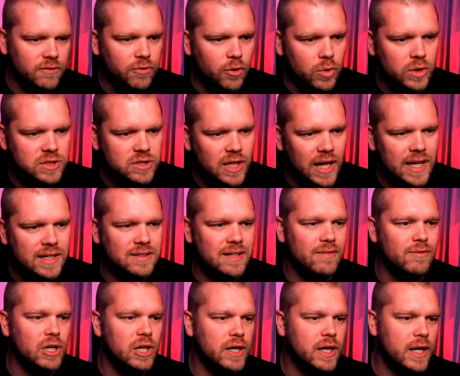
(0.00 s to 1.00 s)
forward. So let's have
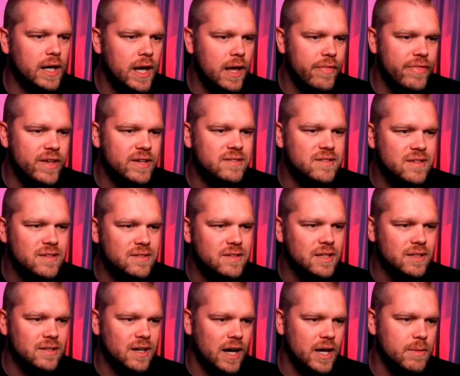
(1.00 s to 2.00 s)
a look at it. This is the
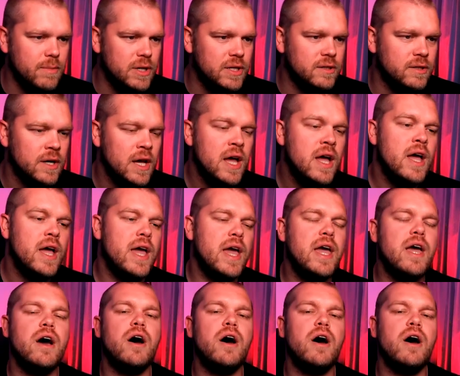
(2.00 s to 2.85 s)
diamond. Here